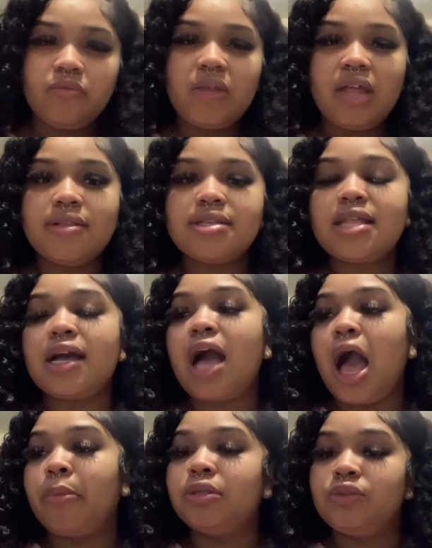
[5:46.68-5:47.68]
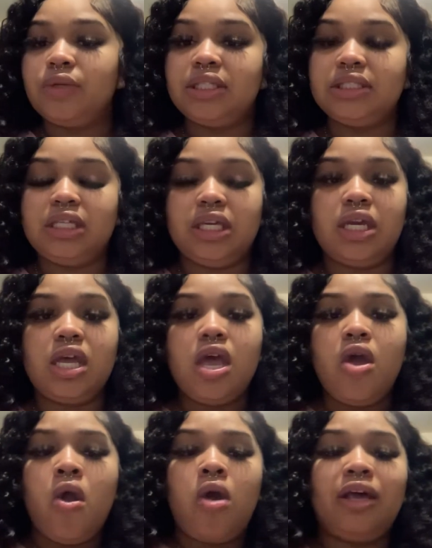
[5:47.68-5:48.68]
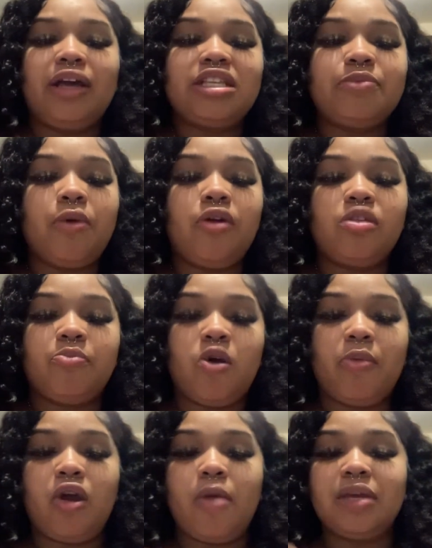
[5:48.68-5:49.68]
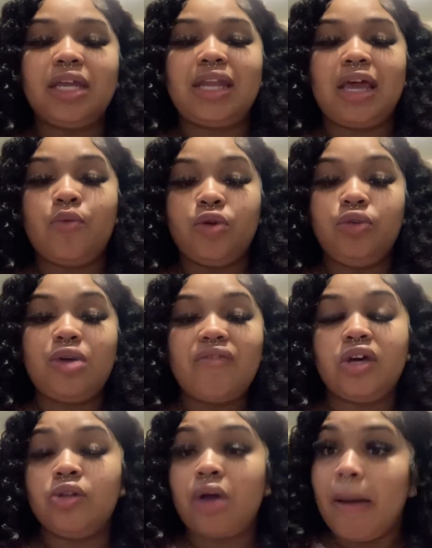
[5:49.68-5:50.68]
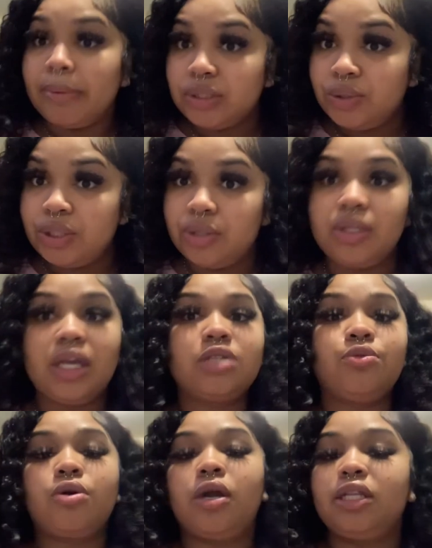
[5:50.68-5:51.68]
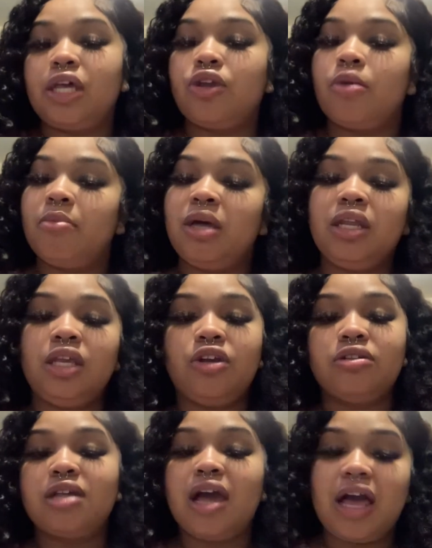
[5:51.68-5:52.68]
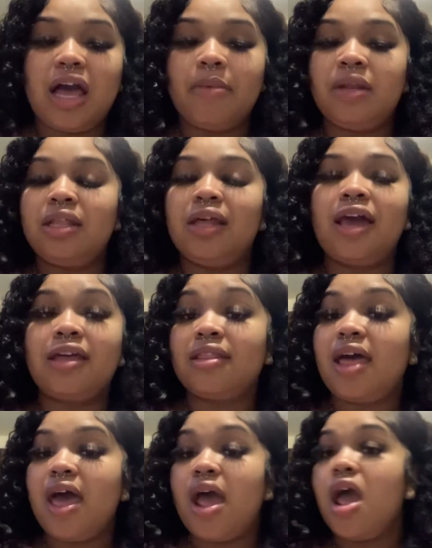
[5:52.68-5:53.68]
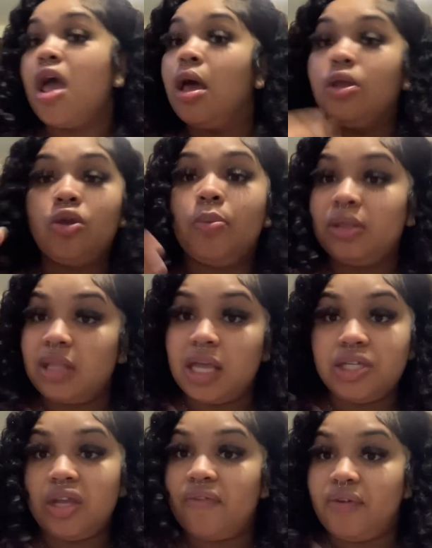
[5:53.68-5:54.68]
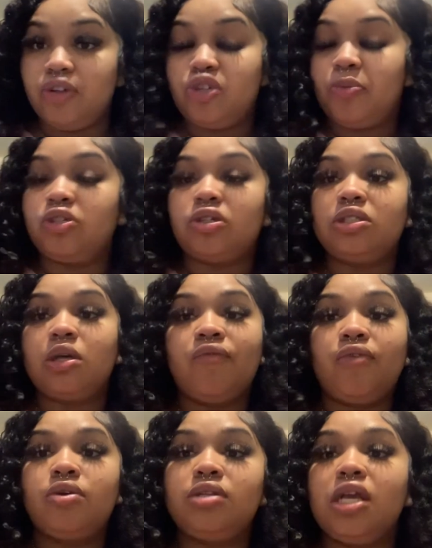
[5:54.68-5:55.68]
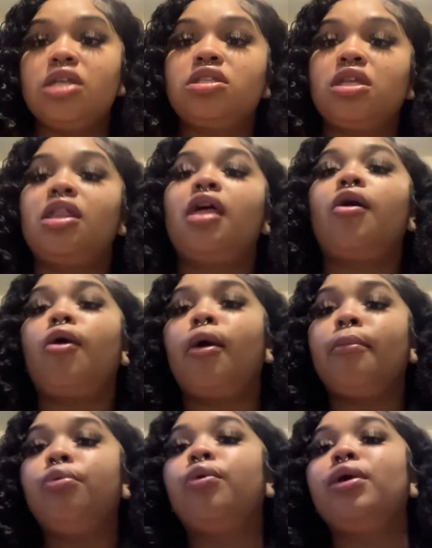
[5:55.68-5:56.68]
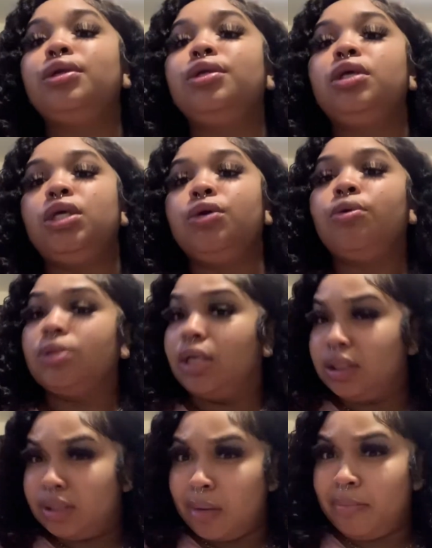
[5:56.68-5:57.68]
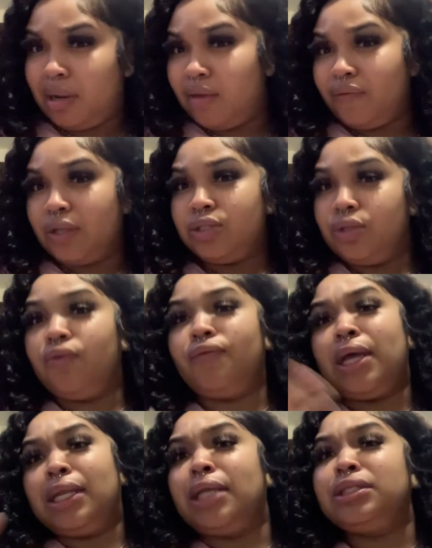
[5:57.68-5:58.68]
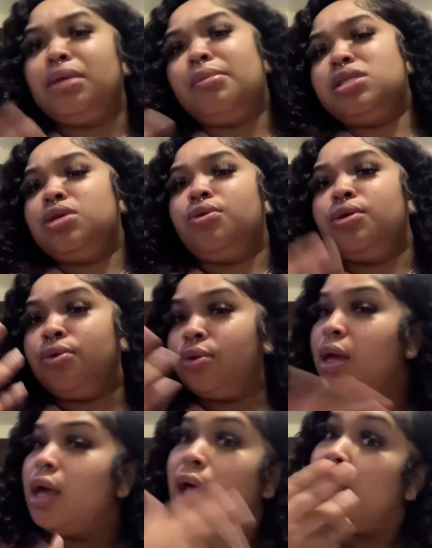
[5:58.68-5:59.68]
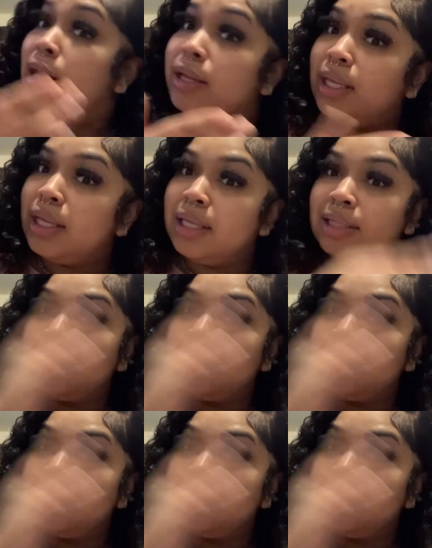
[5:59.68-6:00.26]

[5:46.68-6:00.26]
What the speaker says: this is like an opportunity or like a spur of the moment. I'm getting like, when you have other opportunities or things regarding like your money, your time, and things like that, you put that shit first. You put yourself first. Things that are important to you, or things that benefit you financially, materially,